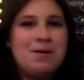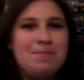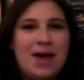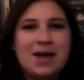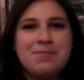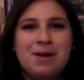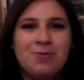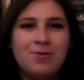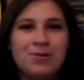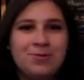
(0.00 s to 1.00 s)
I'm back in my
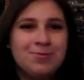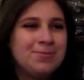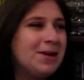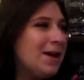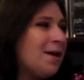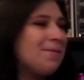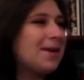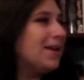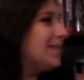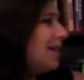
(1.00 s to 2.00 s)
room
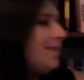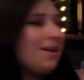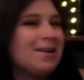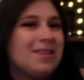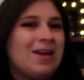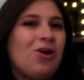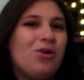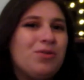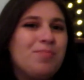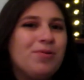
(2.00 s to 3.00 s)
because I thought that
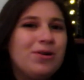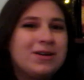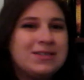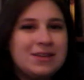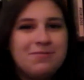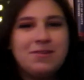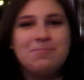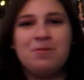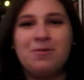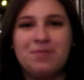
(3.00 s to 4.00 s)
all the books
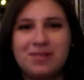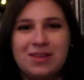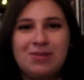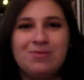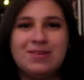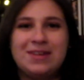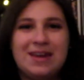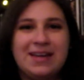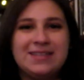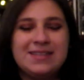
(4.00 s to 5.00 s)
fit perfectly with
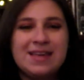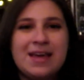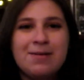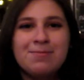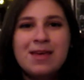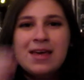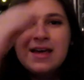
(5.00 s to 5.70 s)
today's theme.